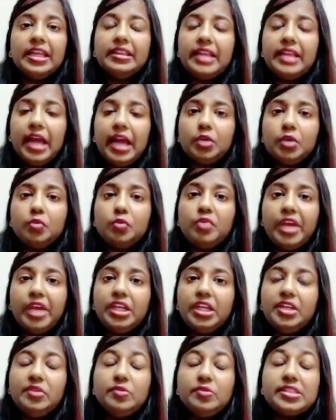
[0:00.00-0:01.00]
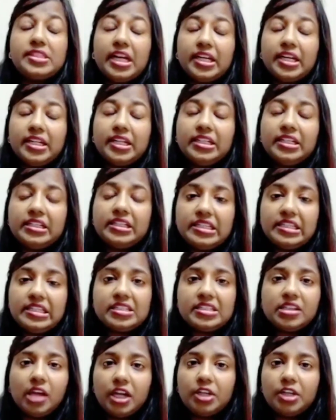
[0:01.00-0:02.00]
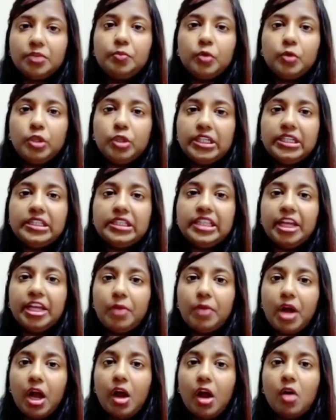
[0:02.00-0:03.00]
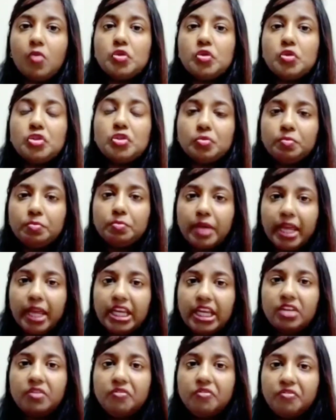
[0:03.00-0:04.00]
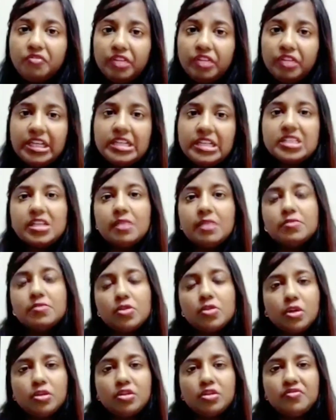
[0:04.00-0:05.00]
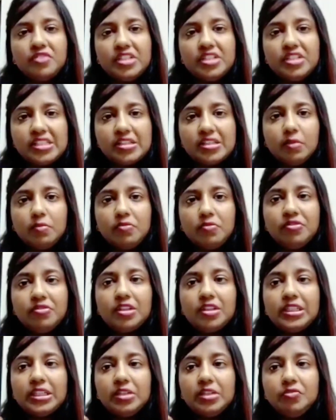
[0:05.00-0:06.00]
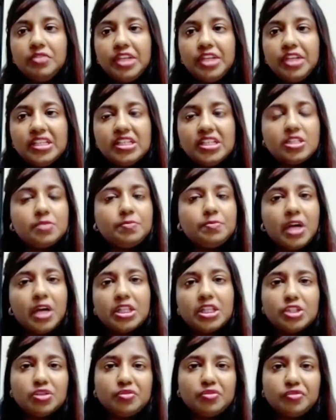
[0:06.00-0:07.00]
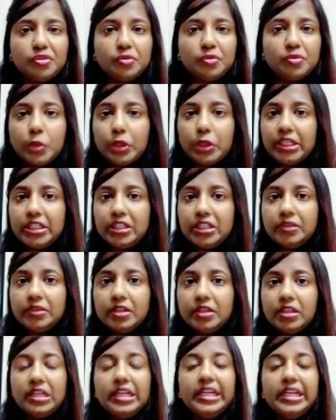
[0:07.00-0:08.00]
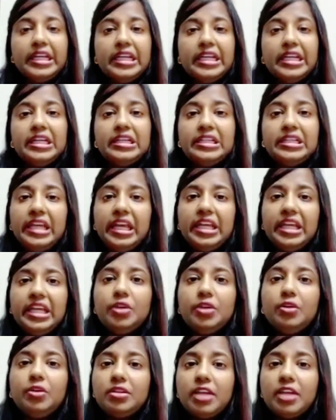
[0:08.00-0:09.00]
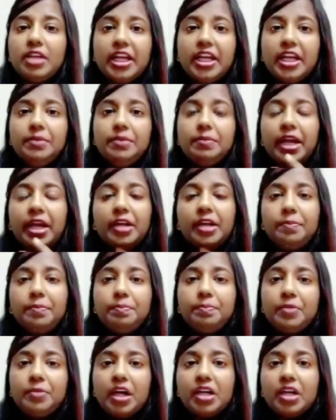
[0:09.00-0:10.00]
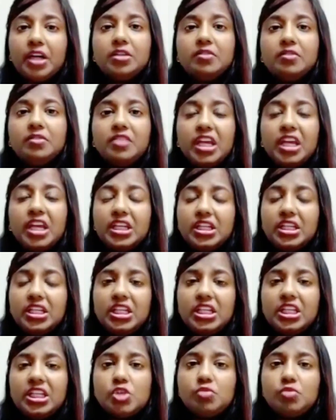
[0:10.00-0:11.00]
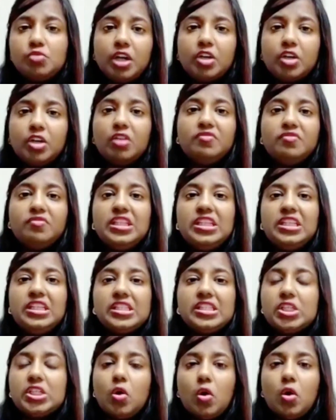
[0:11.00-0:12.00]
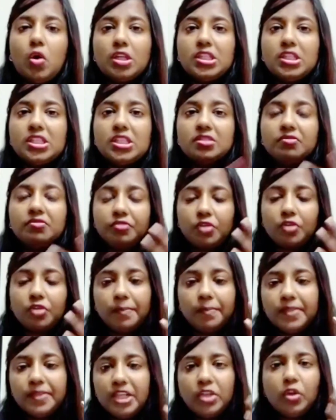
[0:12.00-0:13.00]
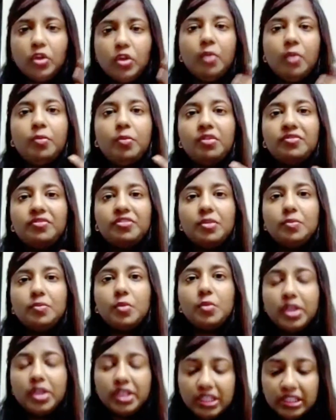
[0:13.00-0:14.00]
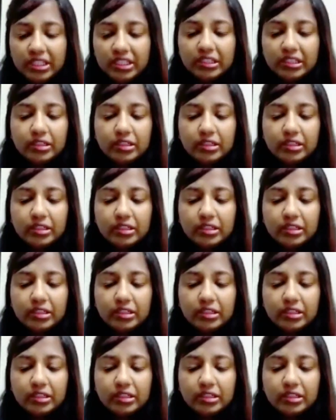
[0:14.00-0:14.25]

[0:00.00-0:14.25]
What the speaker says: that when you suddenly start pulling them out, you might feel some sort of discomfort in various parts of your body. Take your time and cut away each one of these cords from the top of your body